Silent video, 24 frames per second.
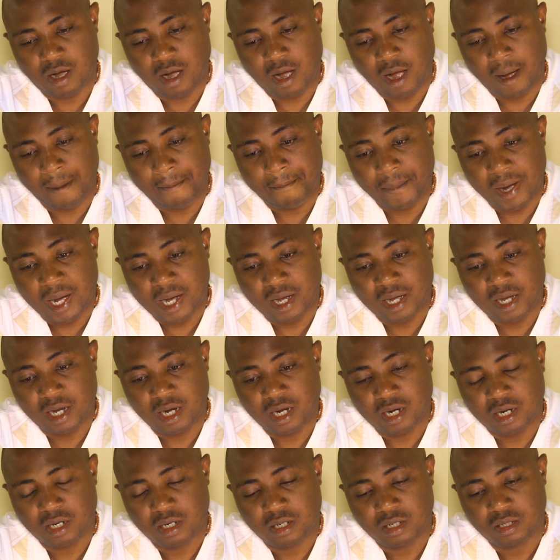
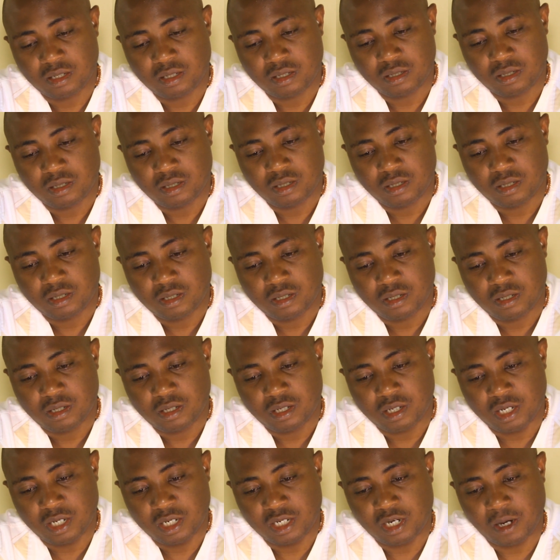among
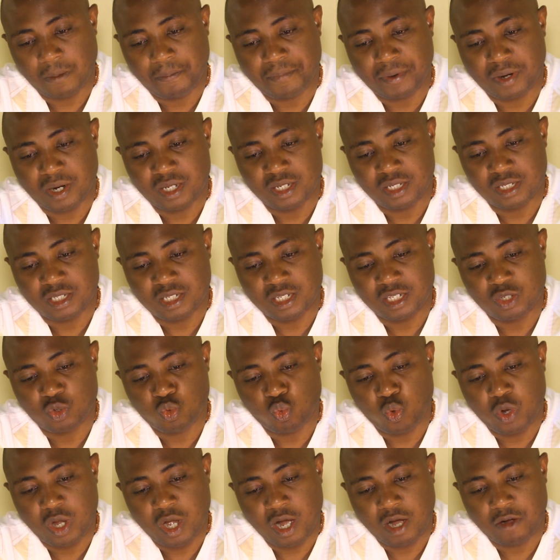enterprises
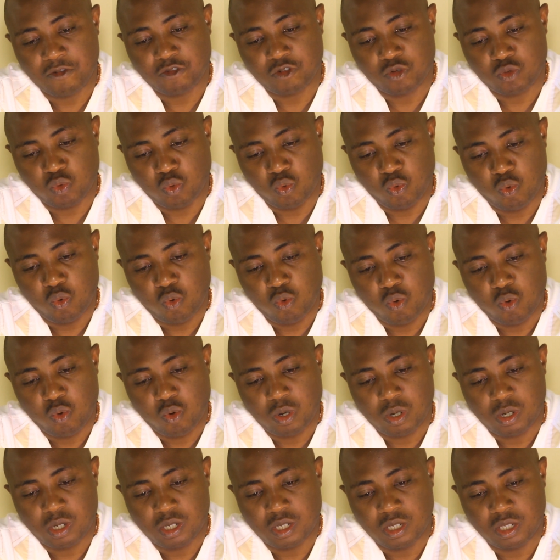we have to
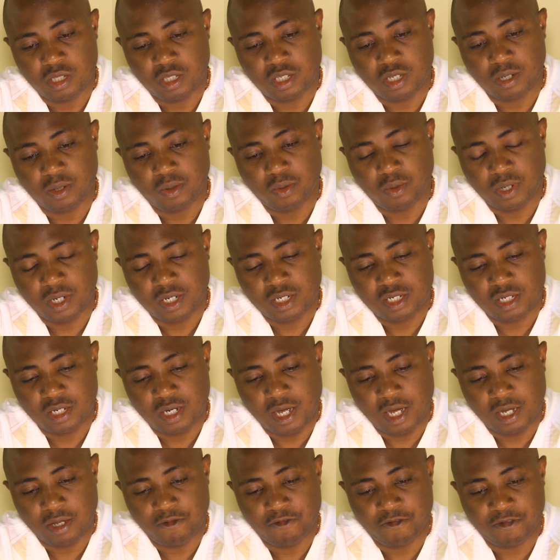integrate
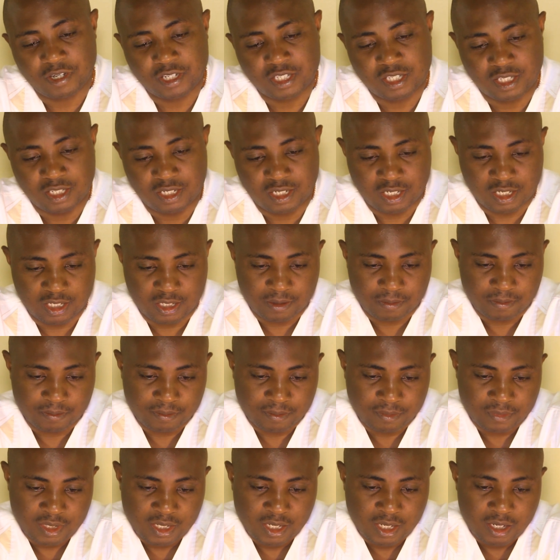diversity.
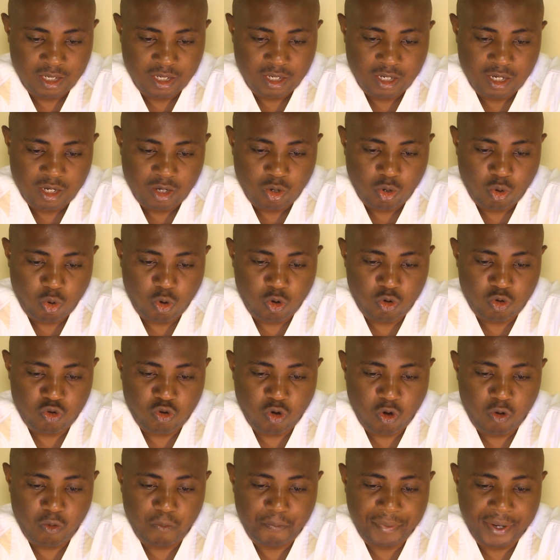
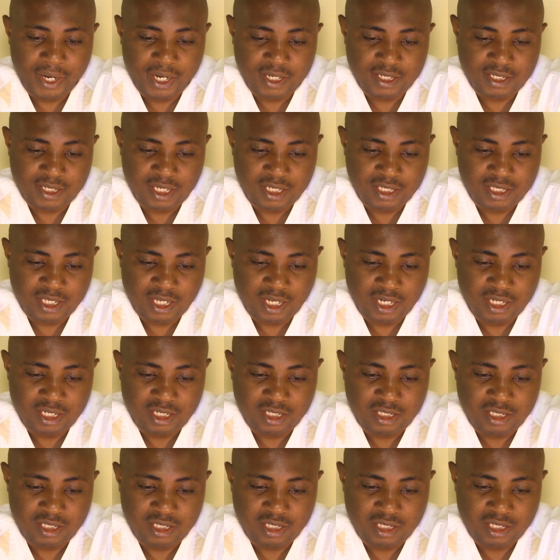Control parasites and
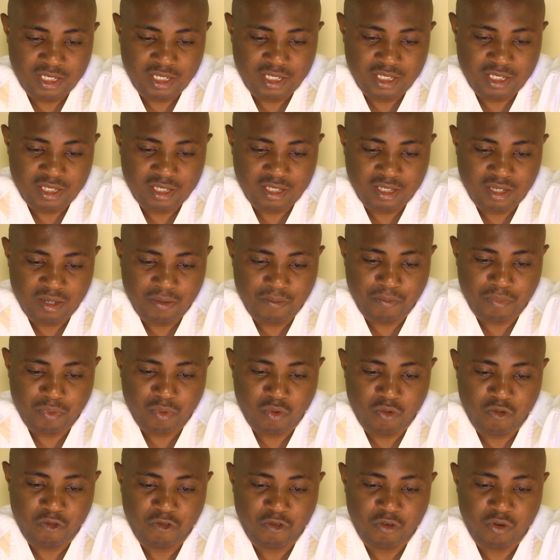diseases,
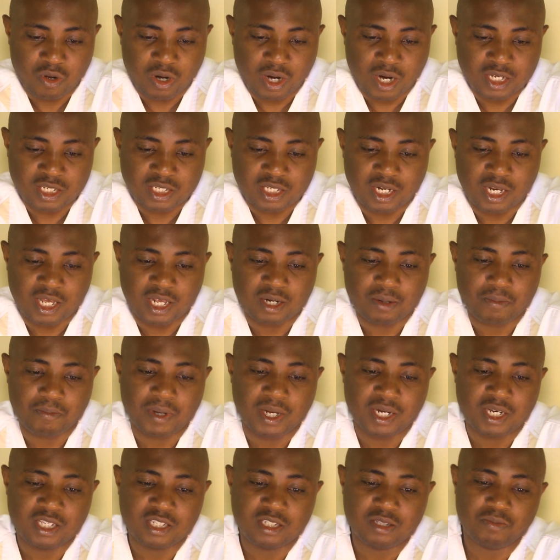improve grassland
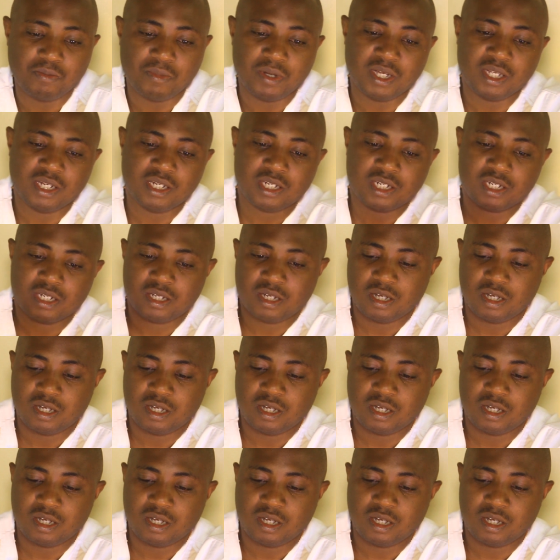management,